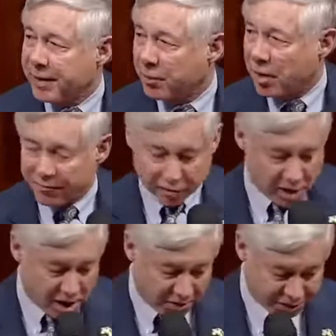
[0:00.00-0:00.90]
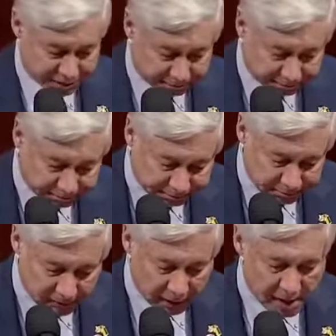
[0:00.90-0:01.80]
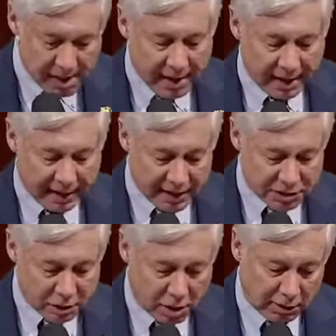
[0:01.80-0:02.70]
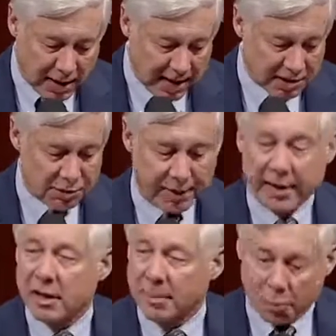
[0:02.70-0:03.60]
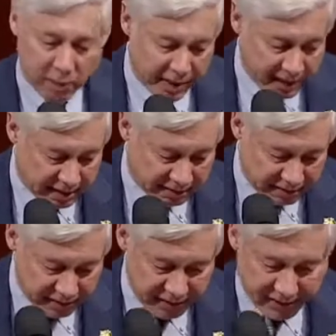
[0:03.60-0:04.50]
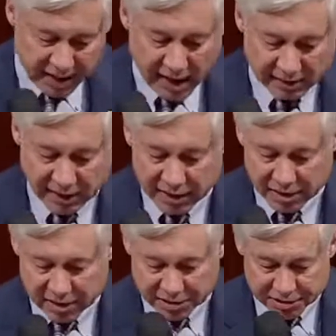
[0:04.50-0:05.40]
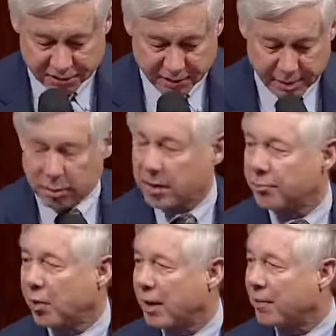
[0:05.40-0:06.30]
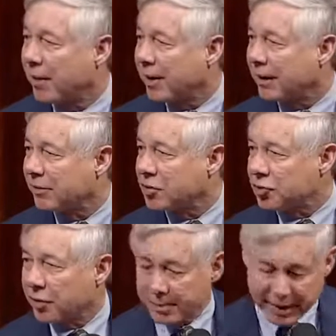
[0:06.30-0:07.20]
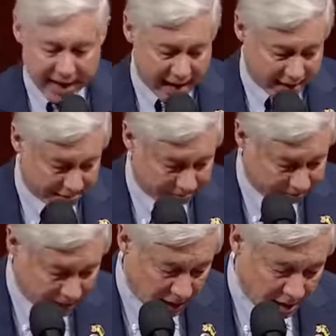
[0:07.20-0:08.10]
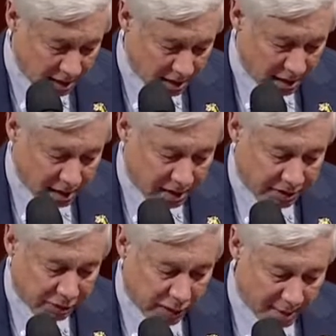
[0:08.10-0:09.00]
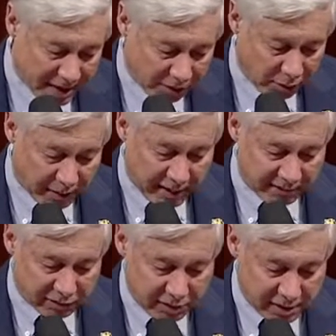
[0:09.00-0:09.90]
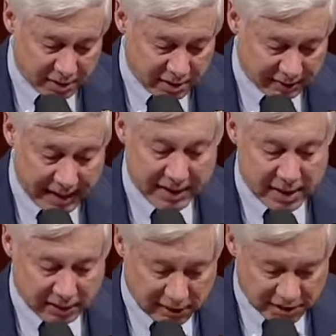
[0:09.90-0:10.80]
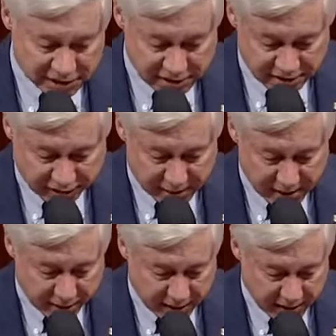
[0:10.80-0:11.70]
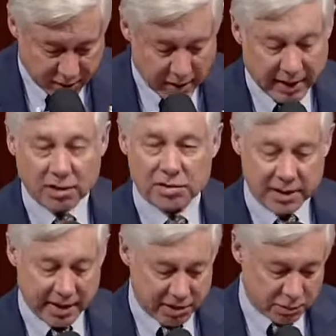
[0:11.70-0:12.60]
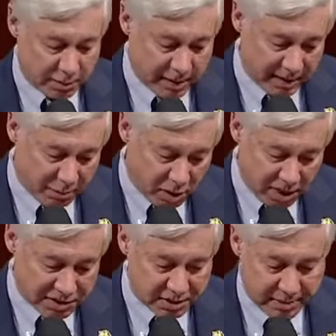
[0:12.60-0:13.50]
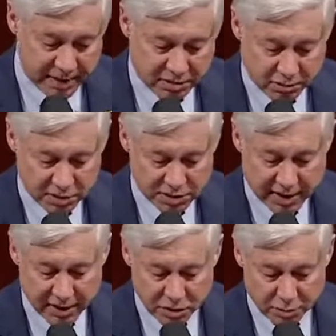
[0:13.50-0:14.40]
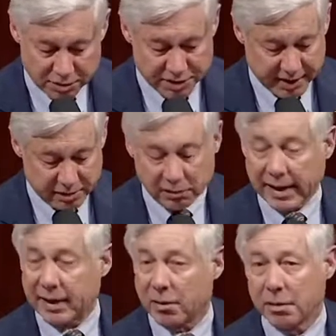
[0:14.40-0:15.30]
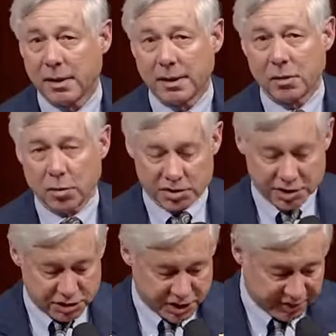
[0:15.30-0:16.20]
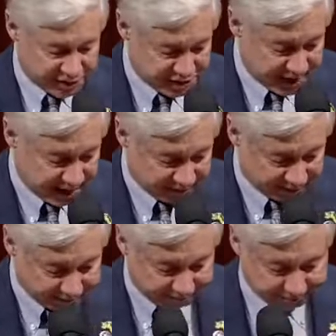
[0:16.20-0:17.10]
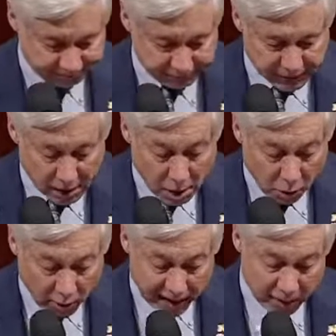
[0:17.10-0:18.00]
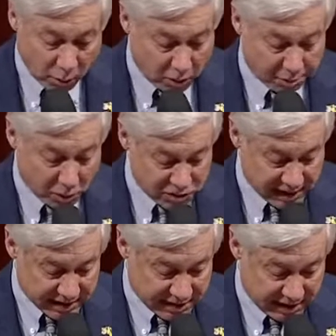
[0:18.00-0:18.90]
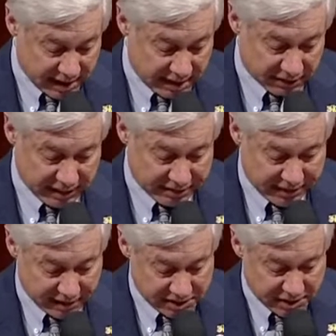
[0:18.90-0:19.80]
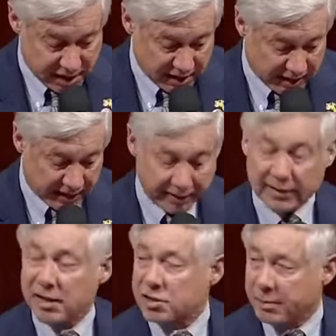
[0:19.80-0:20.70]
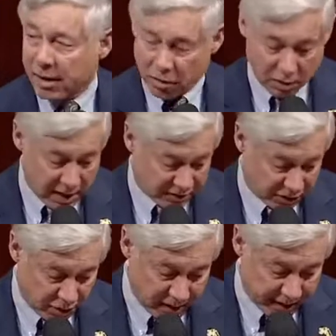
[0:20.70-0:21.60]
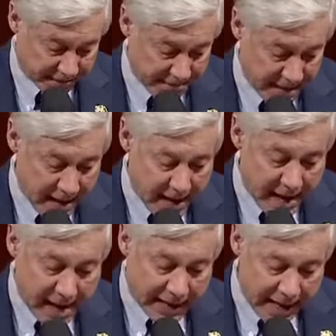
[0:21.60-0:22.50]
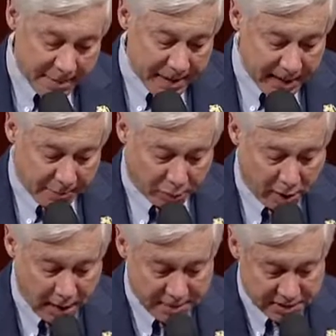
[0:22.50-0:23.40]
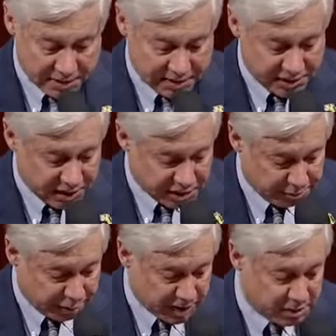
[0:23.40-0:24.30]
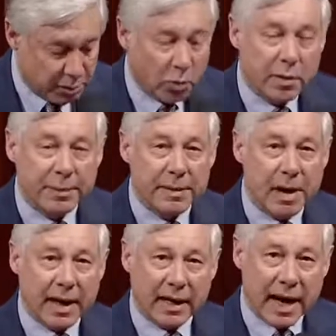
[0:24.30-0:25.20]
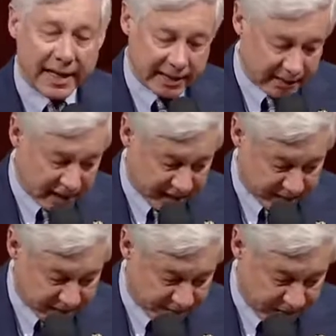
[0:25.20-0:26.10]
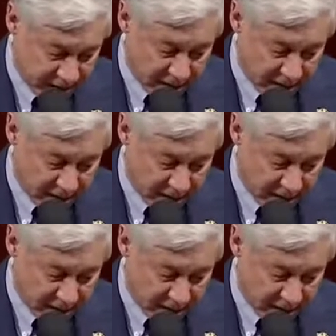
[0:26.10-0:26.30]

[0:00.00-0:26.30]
me to run for Congress. Against all odds, we ended up winning a very hotly contested Republican primary, and the journey began. Throughout my career, I've leaned on lessons from my Reagan White House days, where my boss and mentor was Ken Duberstein, who later was his chief of staff. Reagan worked both sides of the aisle to get things done, caring less about who got the credit. And I made a promise that such a principle would be my guiding light,